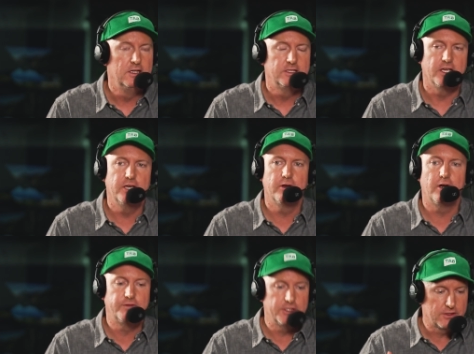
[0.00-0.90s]
So you and I
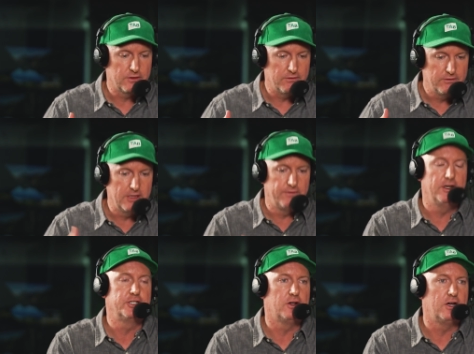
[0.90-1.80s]
have just got really
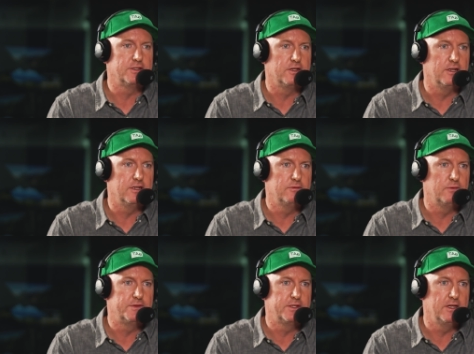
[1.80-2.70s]
fresh eyes on it.
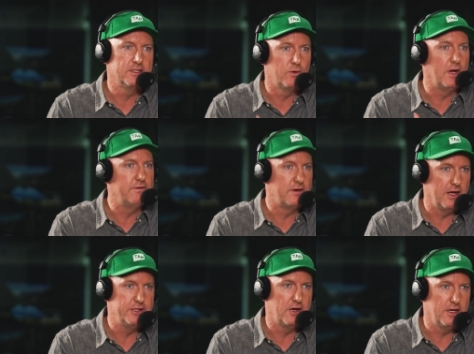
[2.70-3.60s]
We've seen it's a weight for
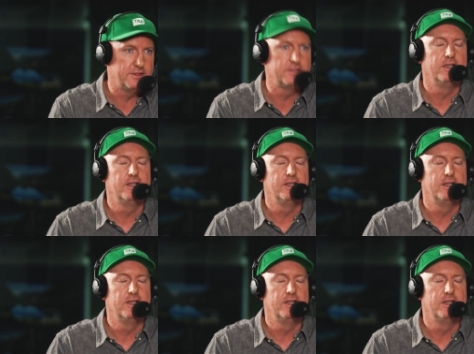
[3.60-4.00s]
age race.